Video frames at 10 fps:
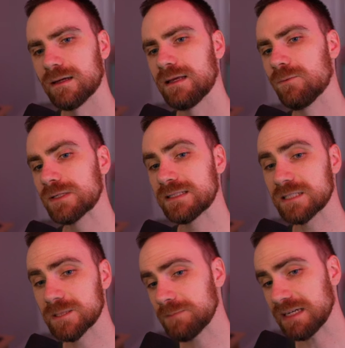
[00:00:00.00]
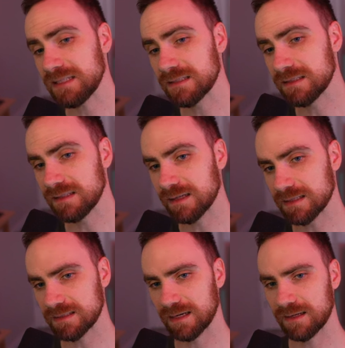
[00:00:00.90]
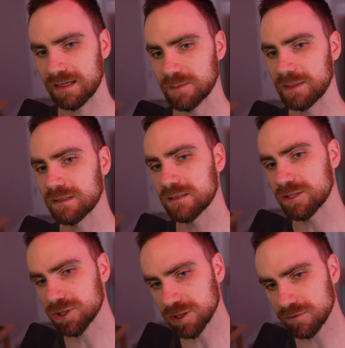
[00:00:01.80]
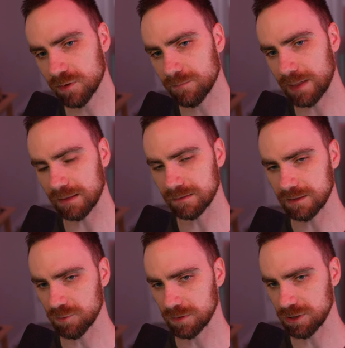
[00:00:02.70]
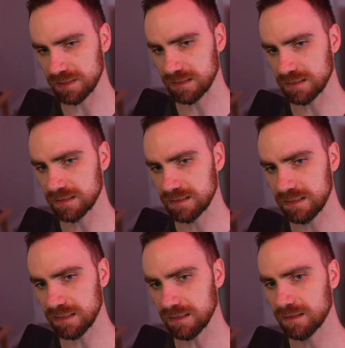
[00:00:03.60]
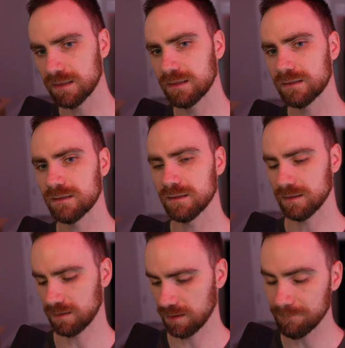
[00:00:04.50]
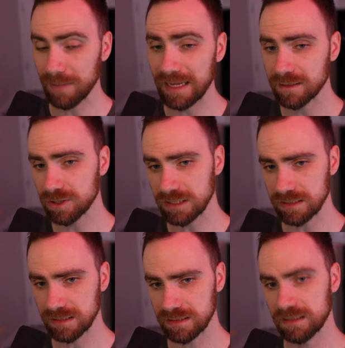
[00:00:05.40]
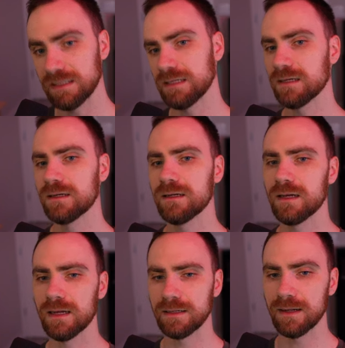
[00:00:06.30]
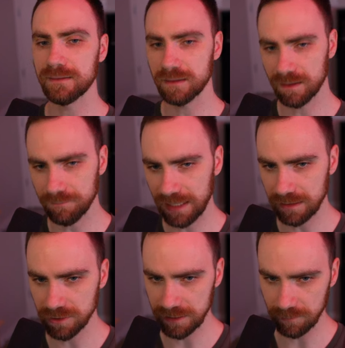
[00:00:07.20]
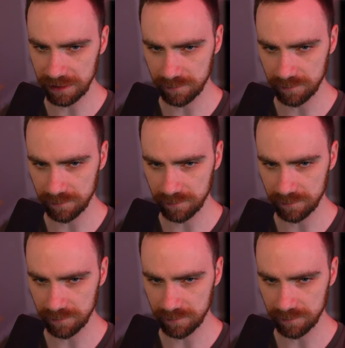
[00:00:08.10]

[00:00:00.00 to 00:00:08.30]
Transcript: He wasn't expecting to need that static cast because he should have compiled this with GCC, the command GCC, and not the command G++.